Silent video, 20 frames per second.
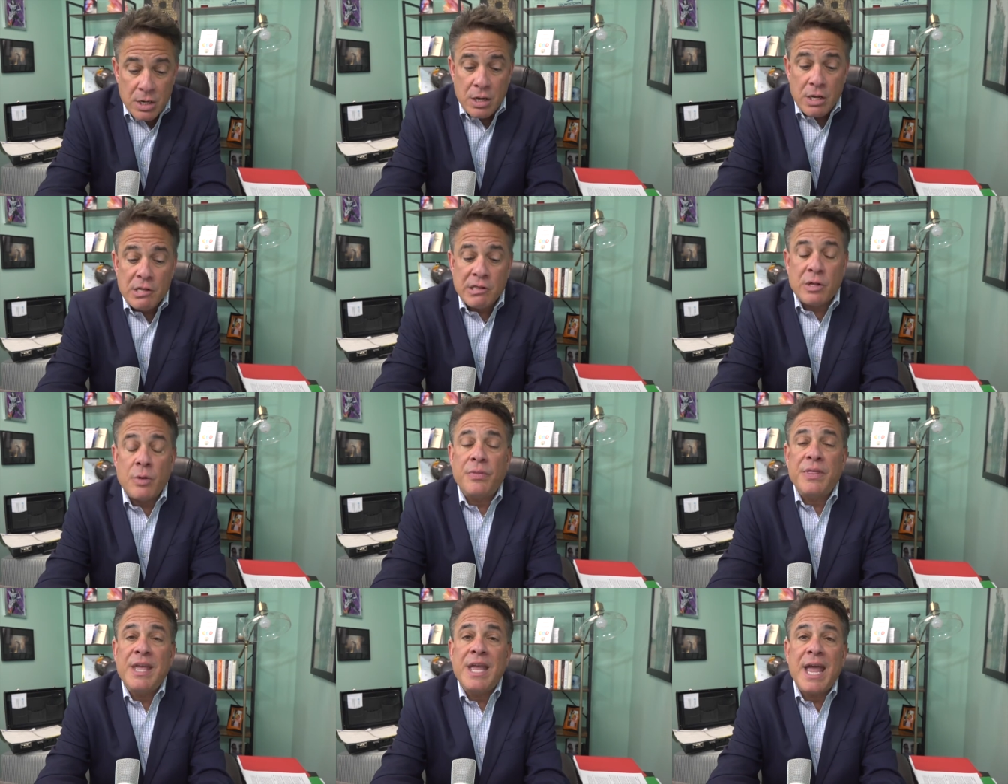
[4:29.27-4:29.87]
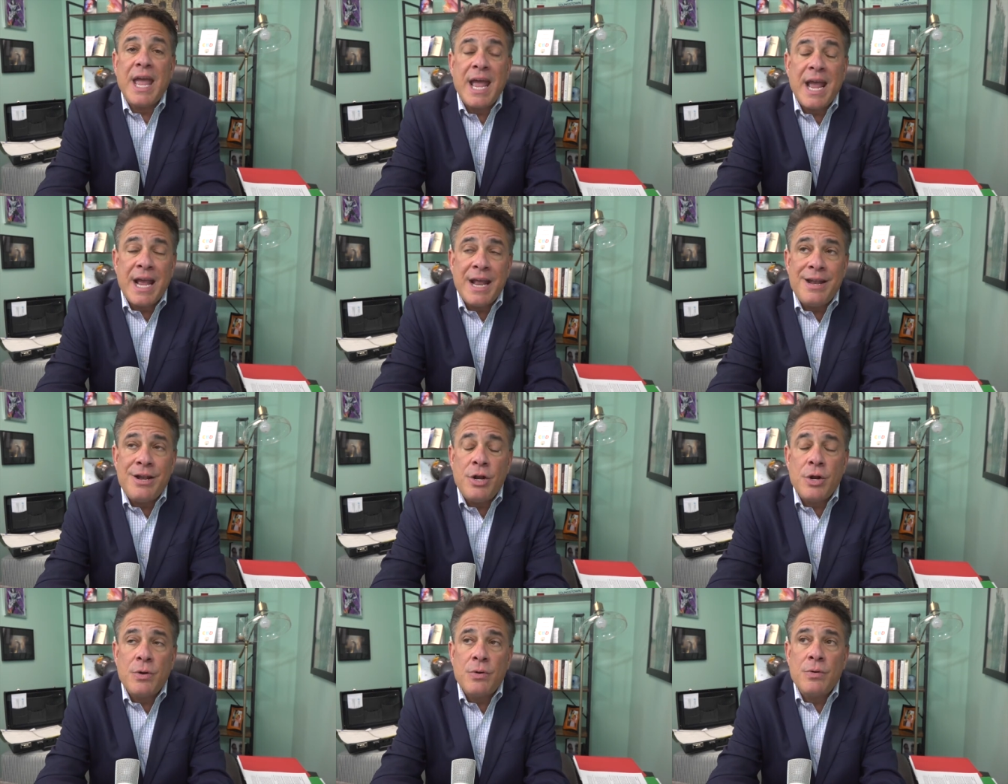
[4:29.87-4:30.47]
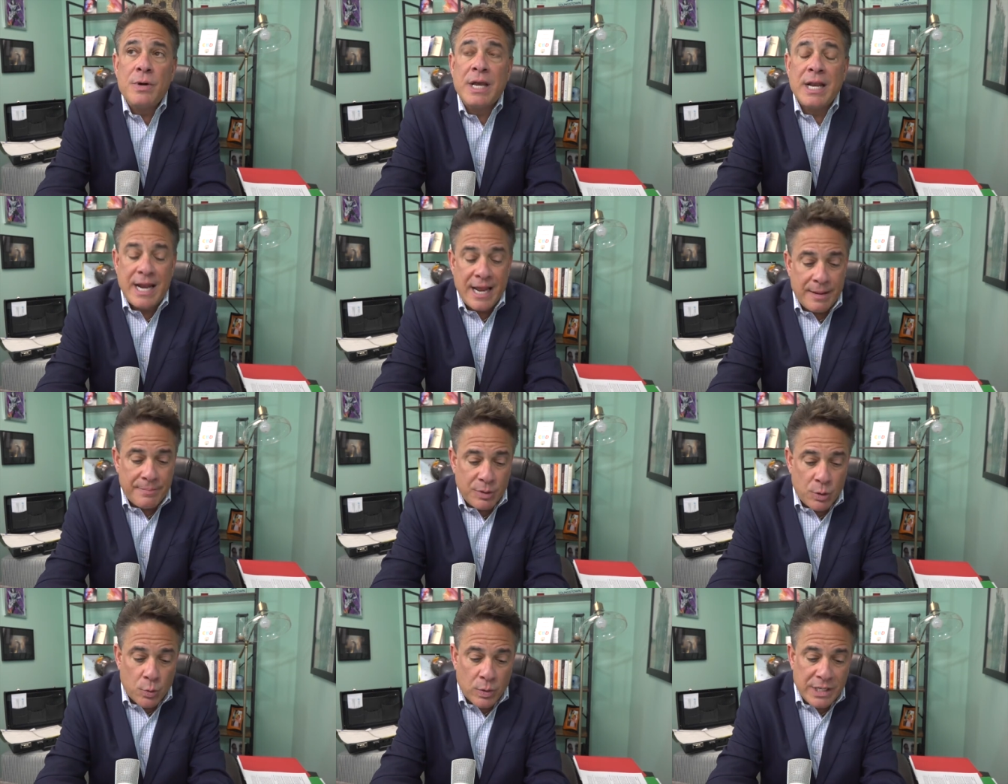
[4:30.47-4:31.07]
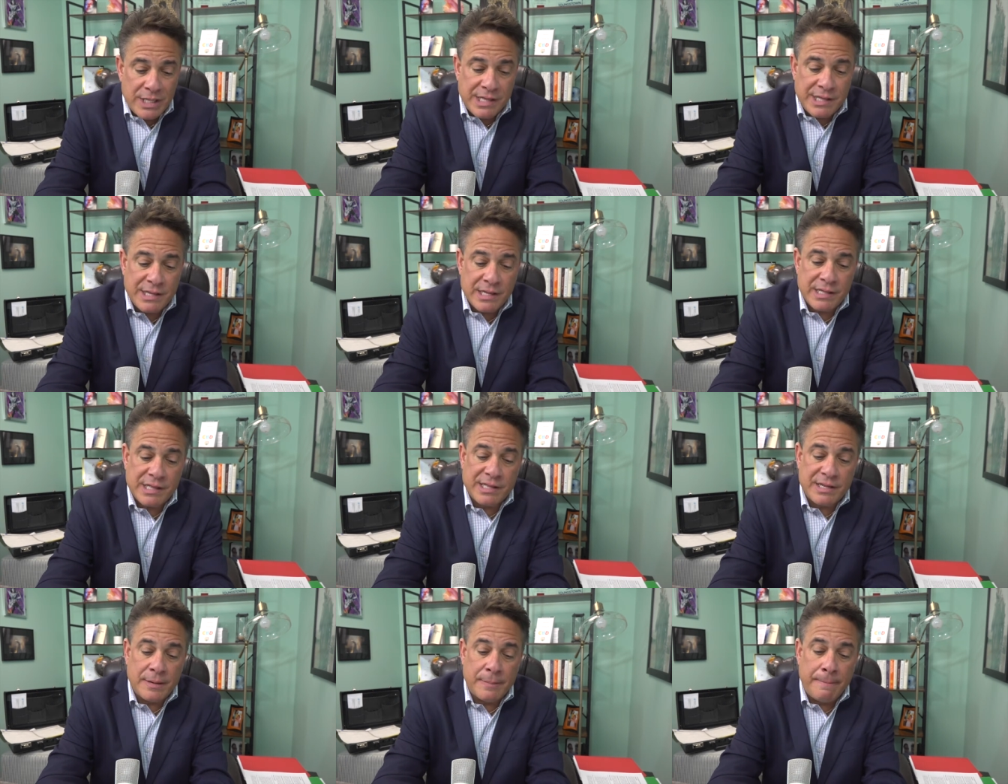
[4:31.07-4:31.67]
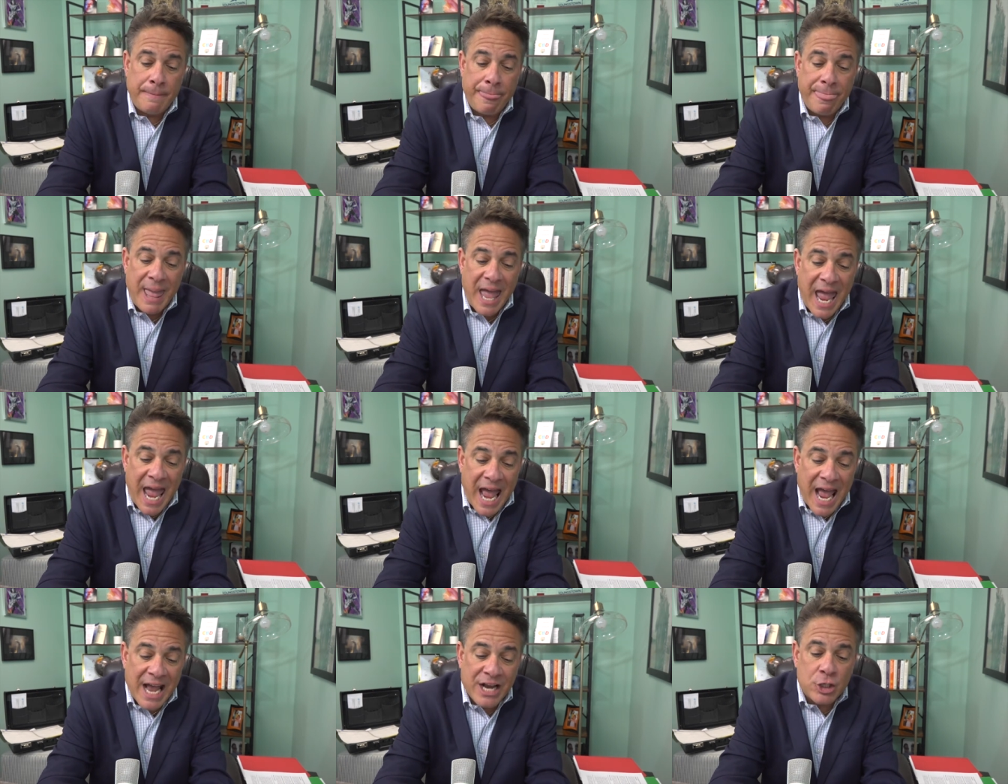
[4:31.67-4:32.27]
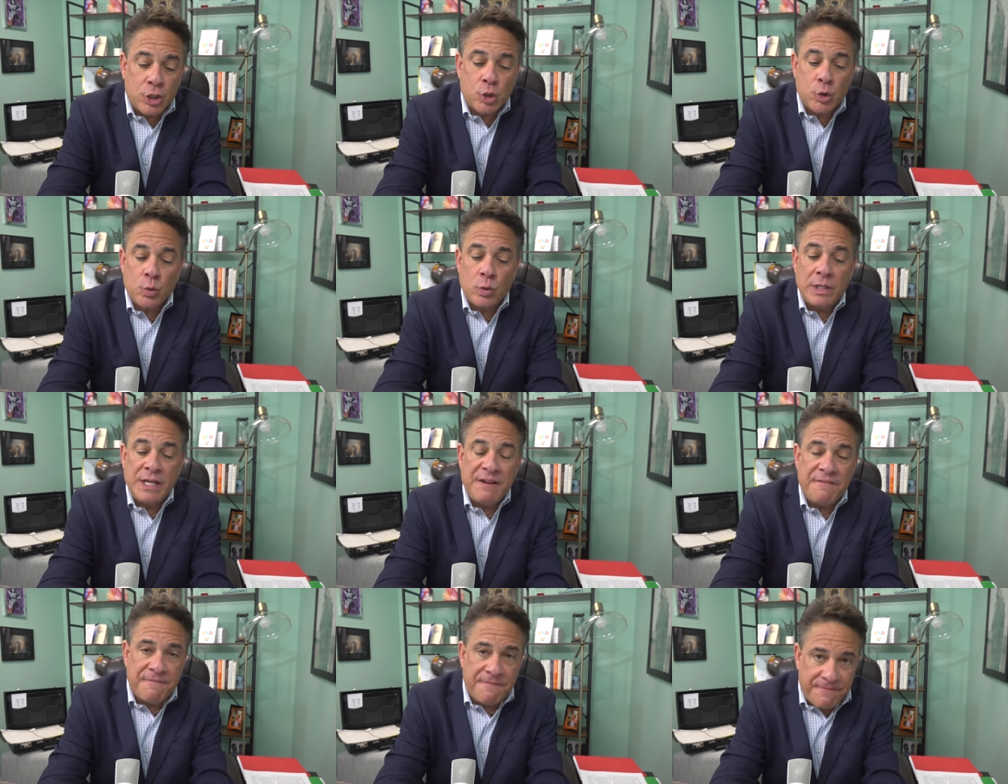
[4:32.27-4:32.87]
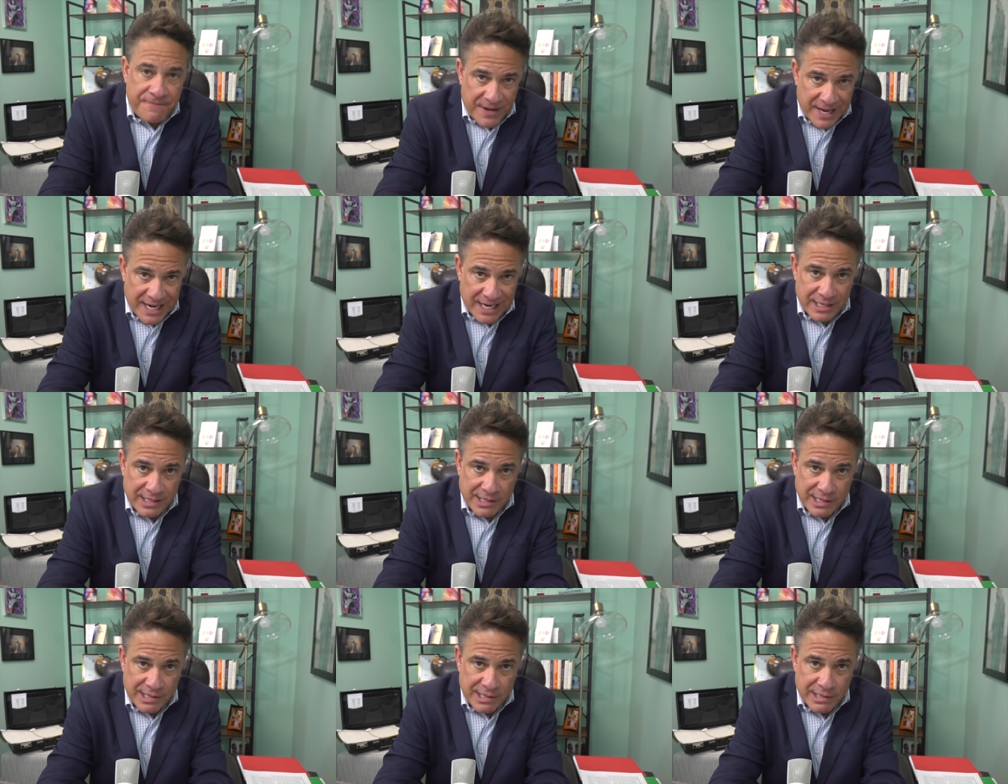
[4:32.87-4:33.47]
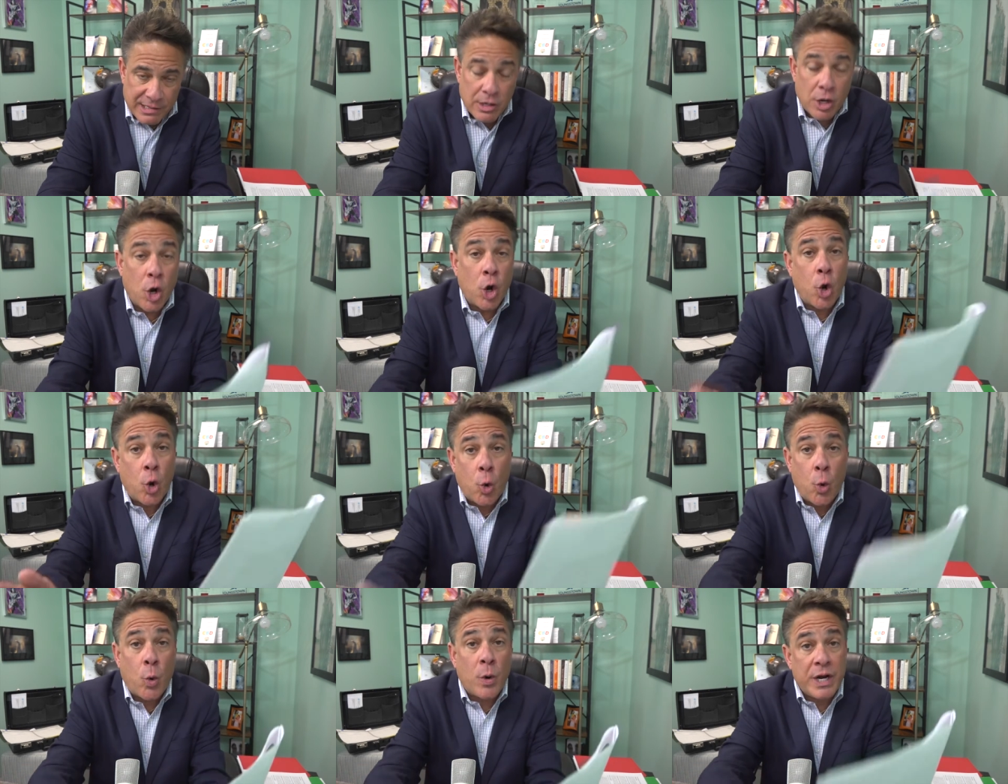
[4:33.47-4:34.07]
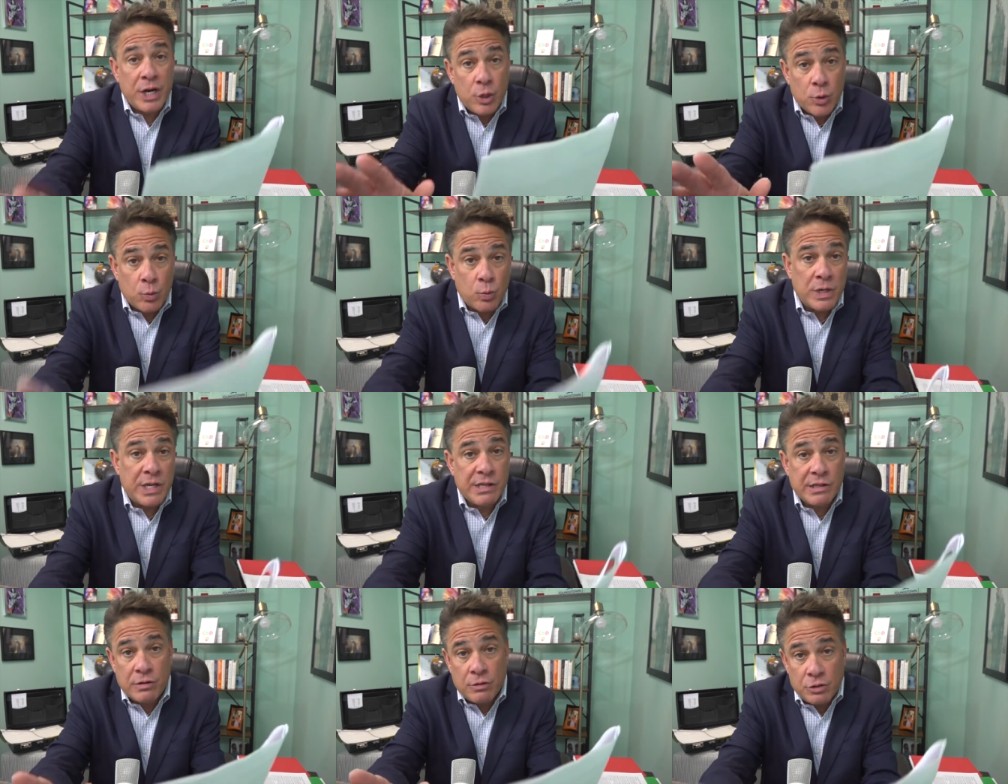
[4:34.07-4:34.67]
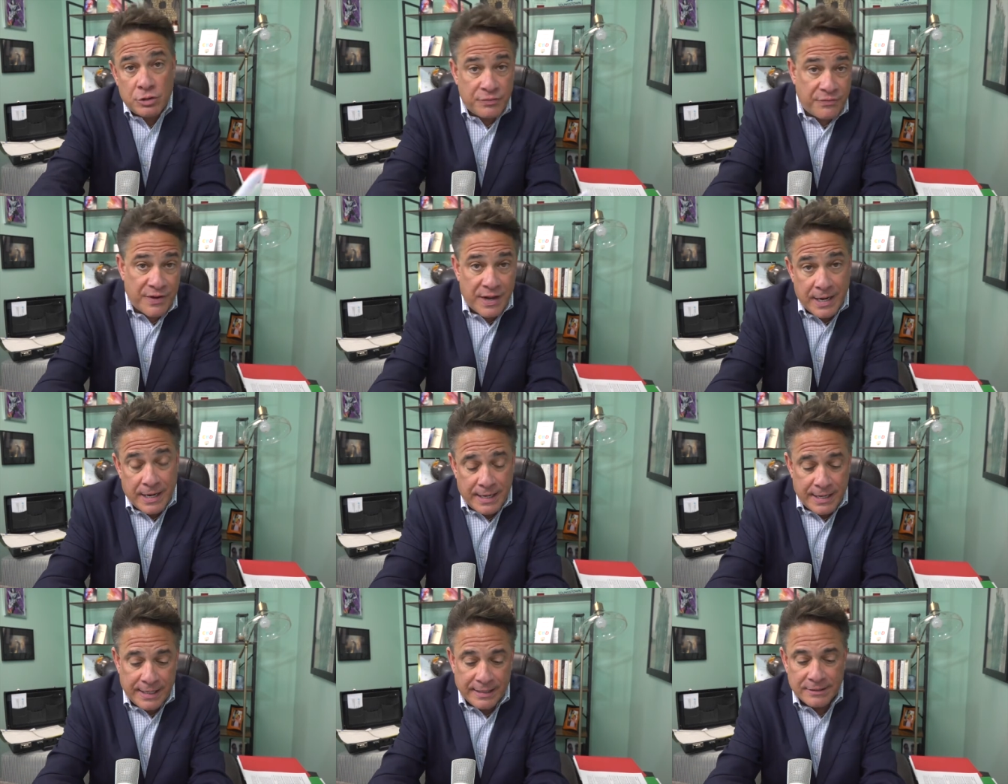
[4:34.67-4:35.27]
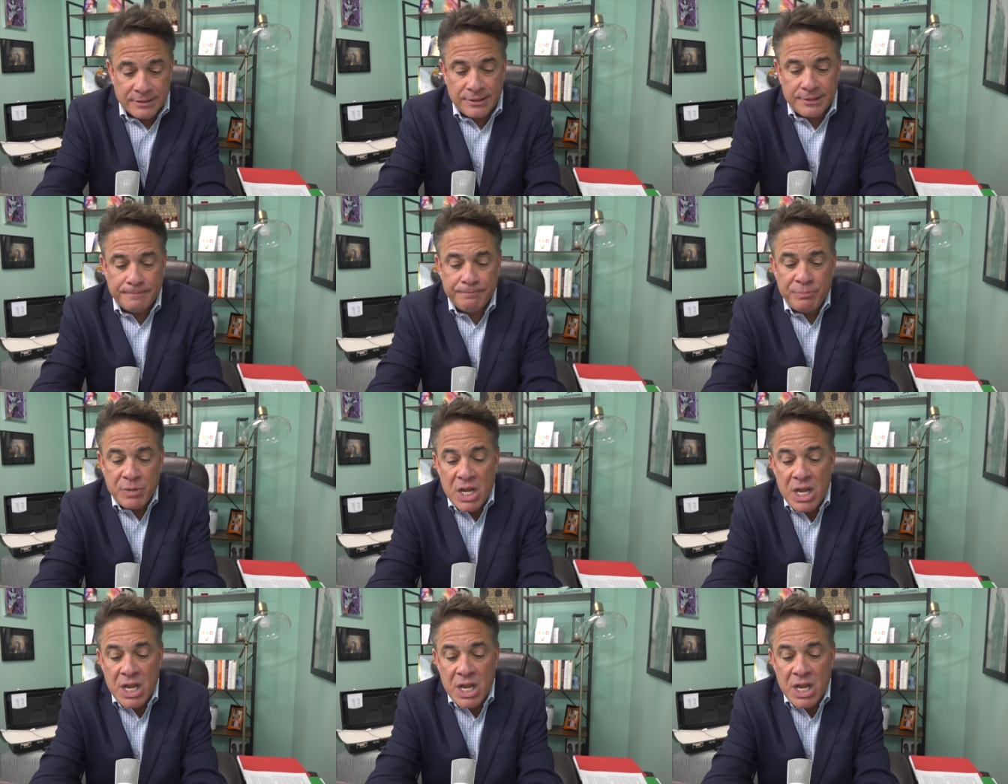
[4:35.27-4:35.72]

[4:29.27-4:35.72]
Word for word: So the endocannabinoid system actually fights, according to research findings,